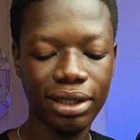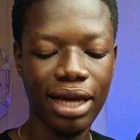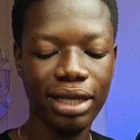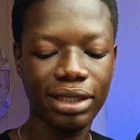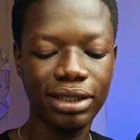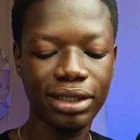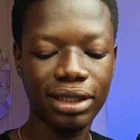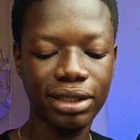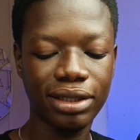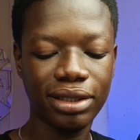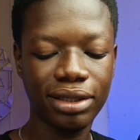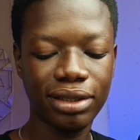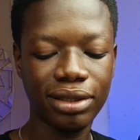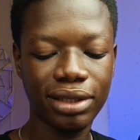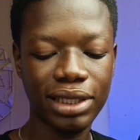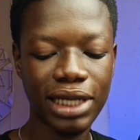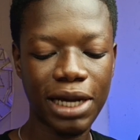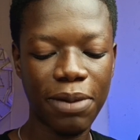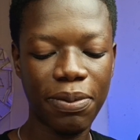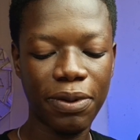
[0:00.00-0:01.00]
and just
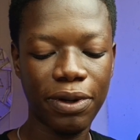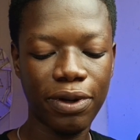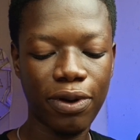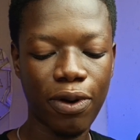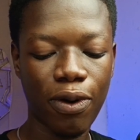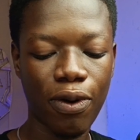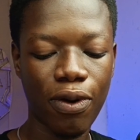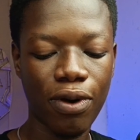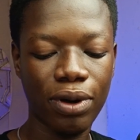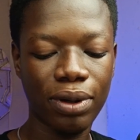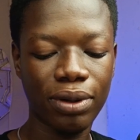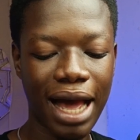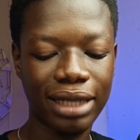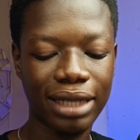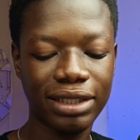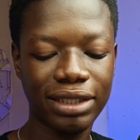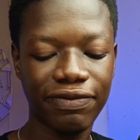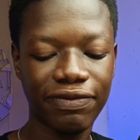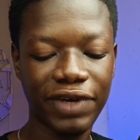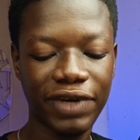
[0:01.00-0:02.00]
tapping on
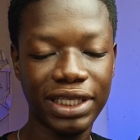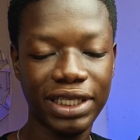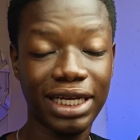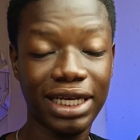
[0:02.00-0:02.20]
activate,